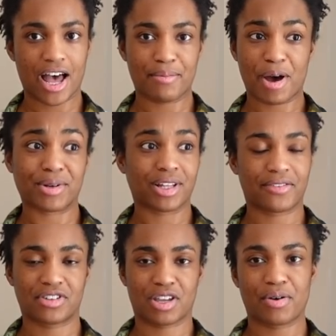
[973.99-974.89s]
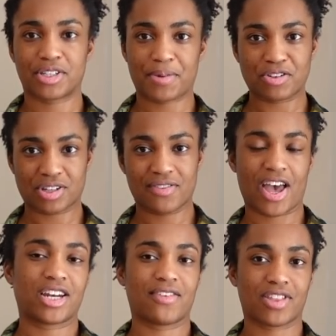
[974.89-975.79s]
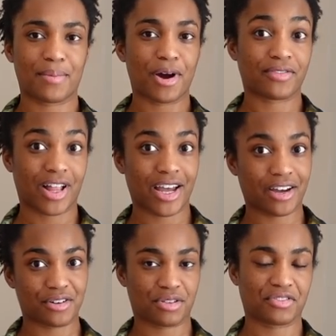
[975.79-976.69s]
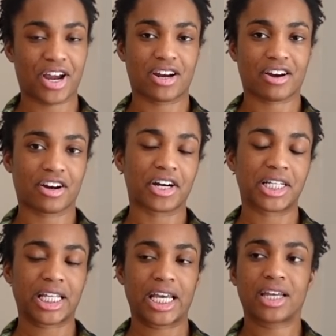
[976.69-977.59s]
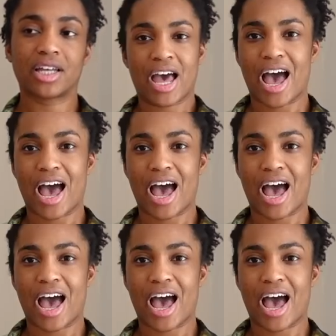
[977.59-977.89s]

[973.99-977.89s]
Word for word: Um, I would love to know, especially if any of them are flying under the radar currently.